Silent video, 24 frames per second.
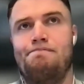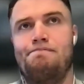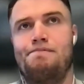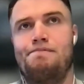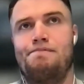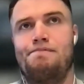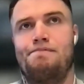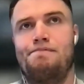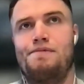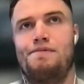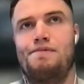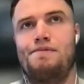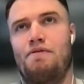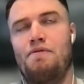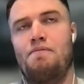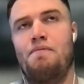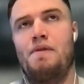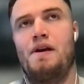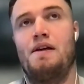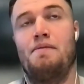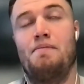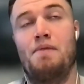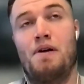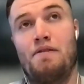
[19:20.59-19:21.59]
So yeah, for
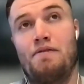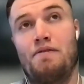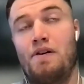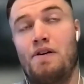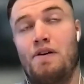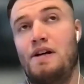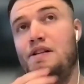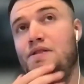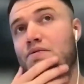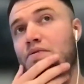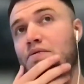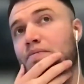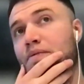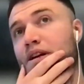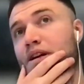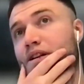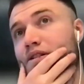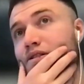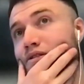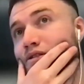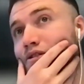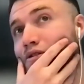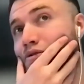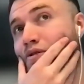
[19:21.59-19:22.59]
me, my advice would be
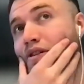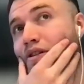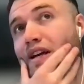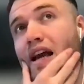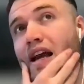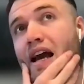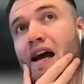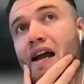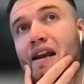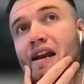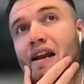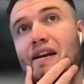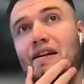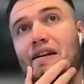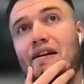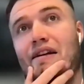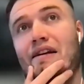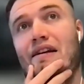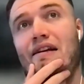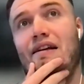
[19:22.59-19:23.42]
do it all again